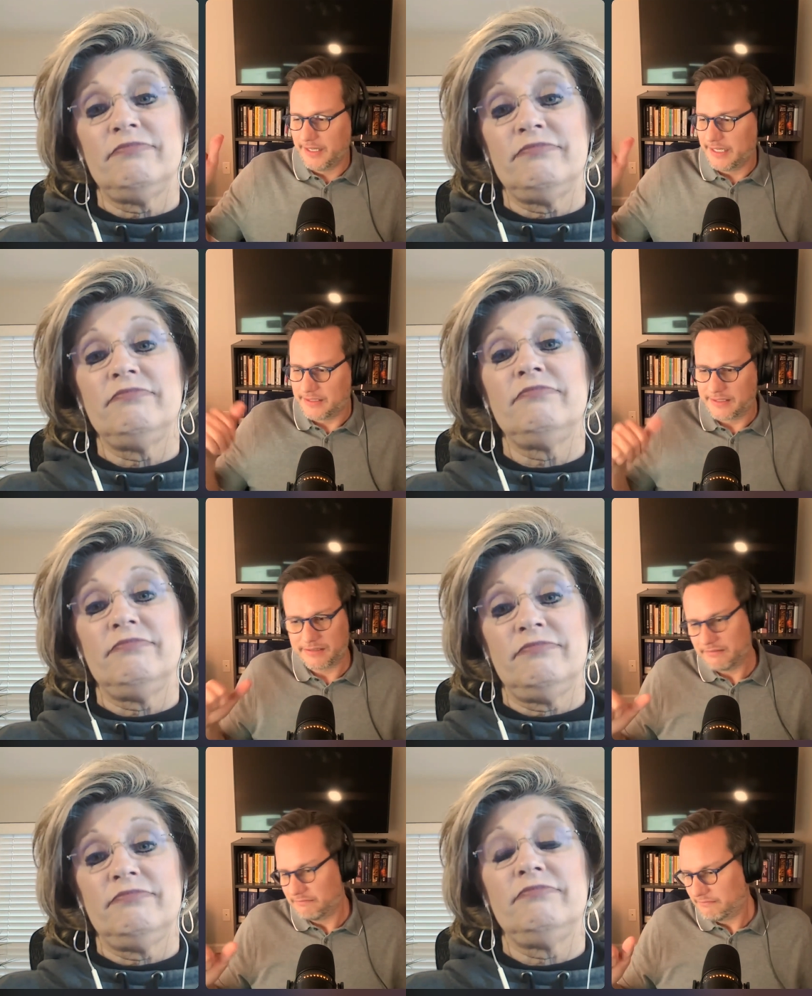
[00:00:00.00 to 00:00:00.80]

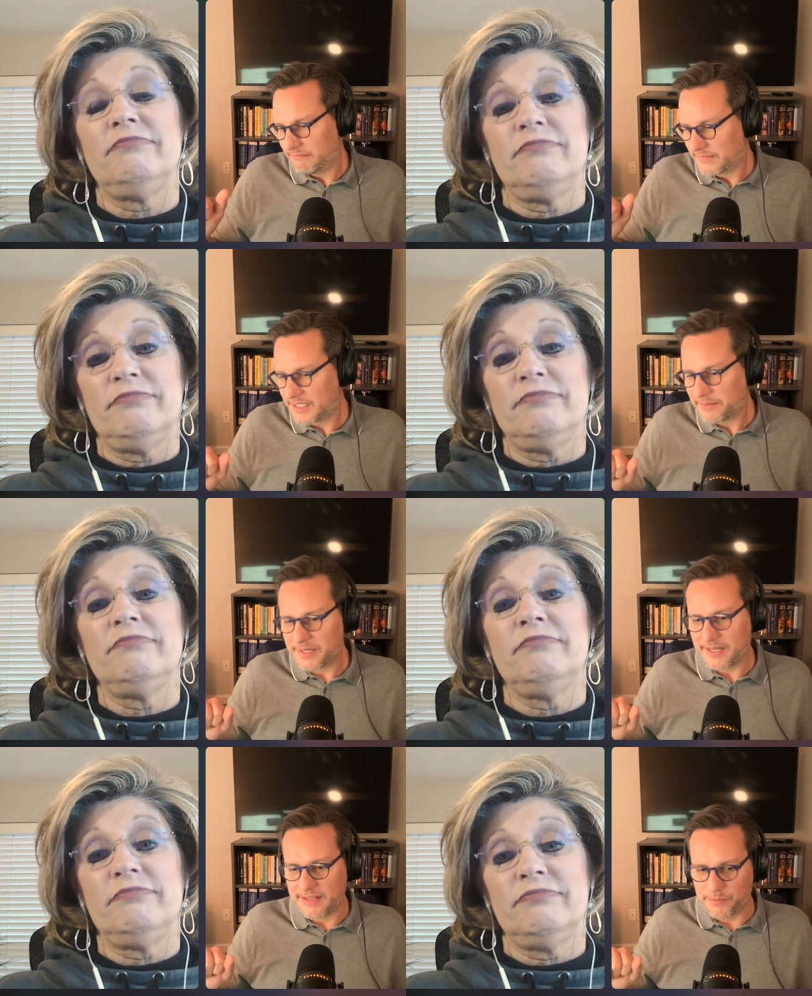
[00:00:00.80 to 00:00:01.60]
Speaker 1: it's
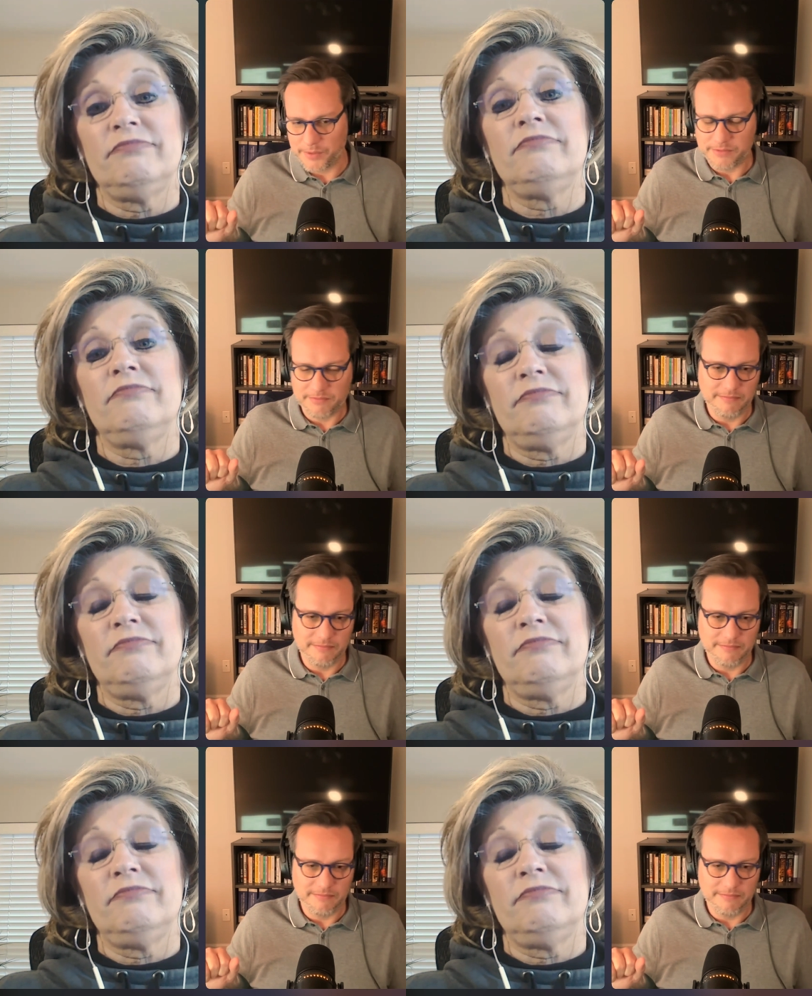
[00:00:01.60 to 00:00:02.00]
somebody that were